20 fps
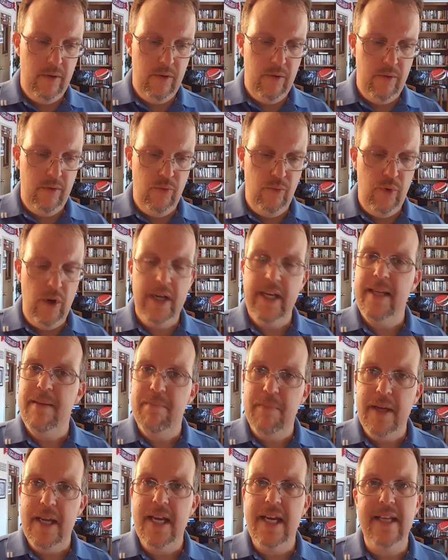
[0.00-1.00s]

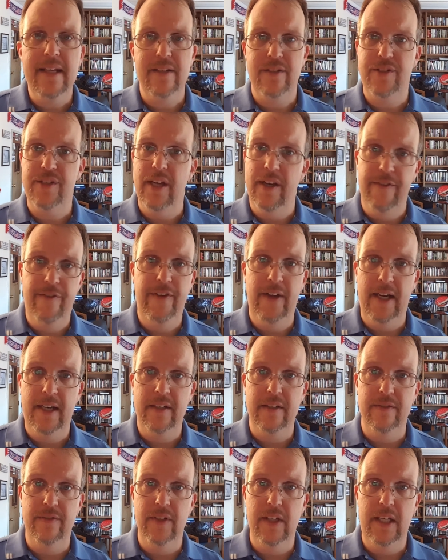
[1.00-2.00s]
running meetings
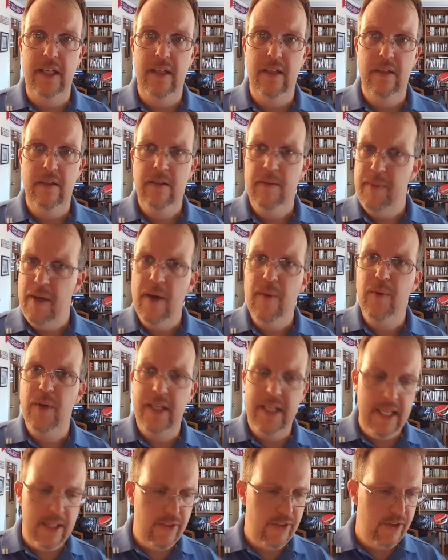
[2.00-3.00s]
effectively, to be able to
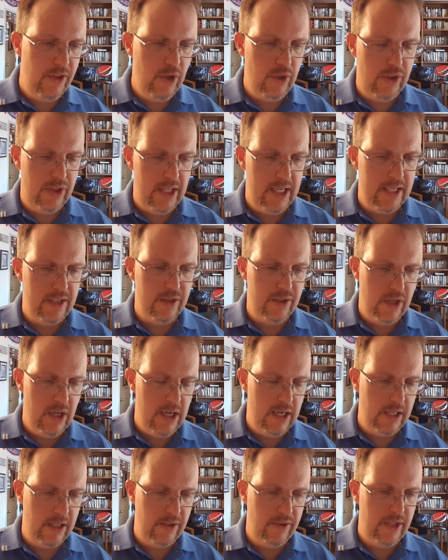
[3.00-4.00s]
get good things
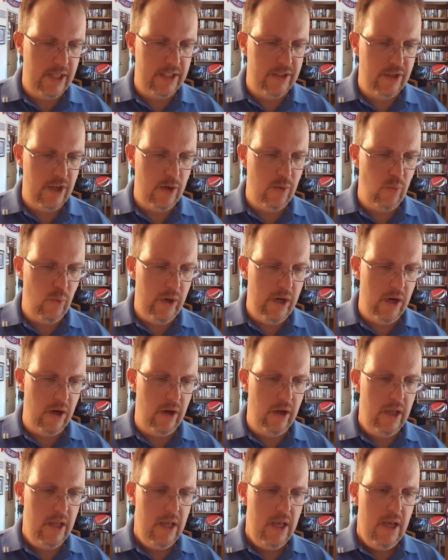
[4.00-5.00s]
done, things done well,